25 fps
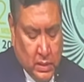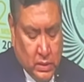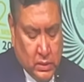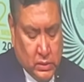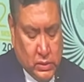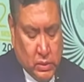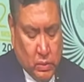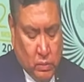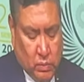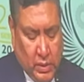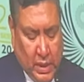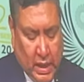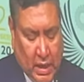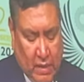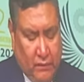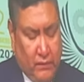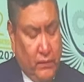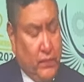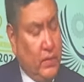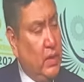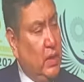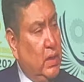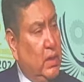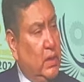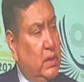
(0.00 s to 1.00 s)
So we have
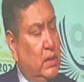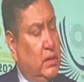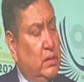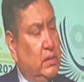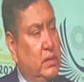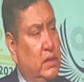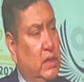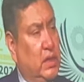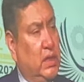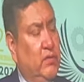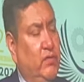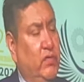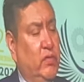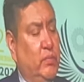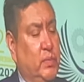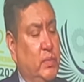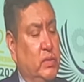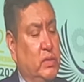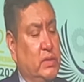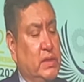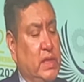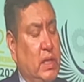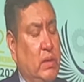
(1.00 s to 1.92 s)
deliverables that